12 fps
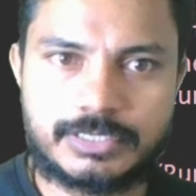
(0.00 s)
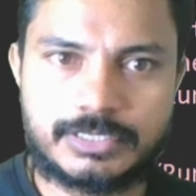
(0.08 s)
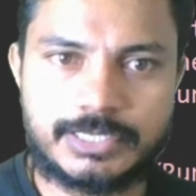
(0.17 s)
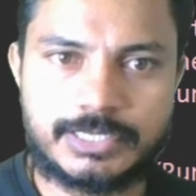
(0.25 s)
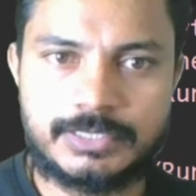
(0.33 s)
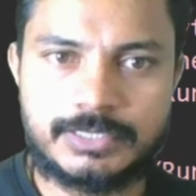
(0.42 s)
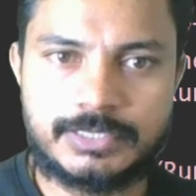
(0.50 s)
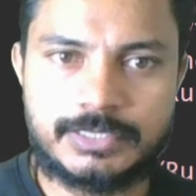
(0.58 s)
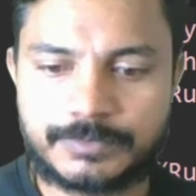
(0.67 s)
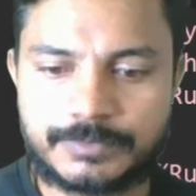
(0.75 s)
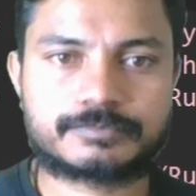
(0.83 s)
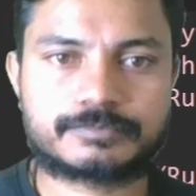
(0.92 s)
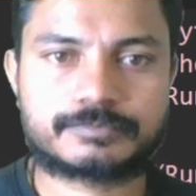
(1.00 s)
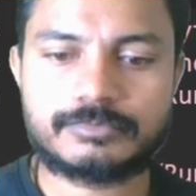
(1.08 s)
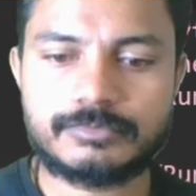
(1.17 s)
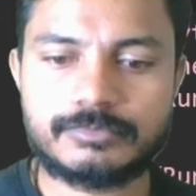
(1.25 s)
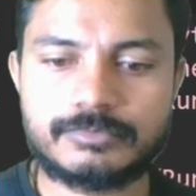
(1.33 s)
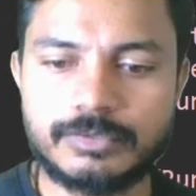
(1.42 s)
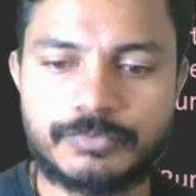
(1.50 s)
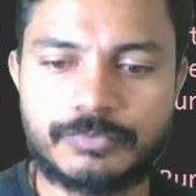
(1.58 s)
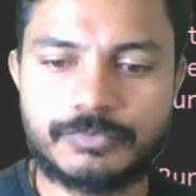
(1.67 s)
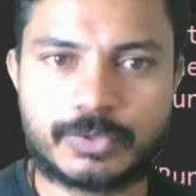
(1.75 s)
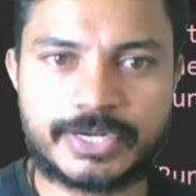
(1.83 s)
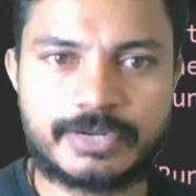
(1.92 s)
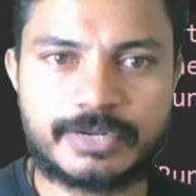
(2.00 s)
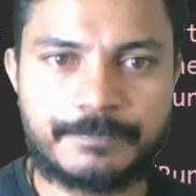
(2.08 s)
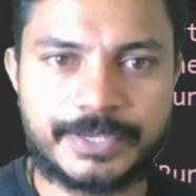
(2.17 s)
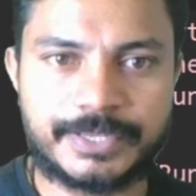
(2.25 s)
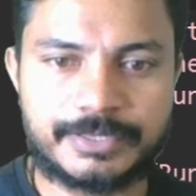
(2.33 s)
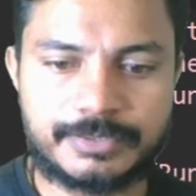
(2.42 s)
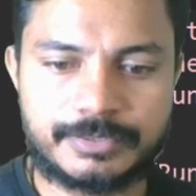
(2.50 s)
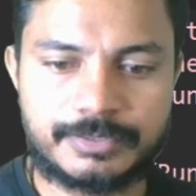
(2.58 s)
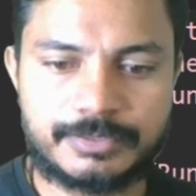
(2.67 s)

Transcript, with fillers: in we need to write pin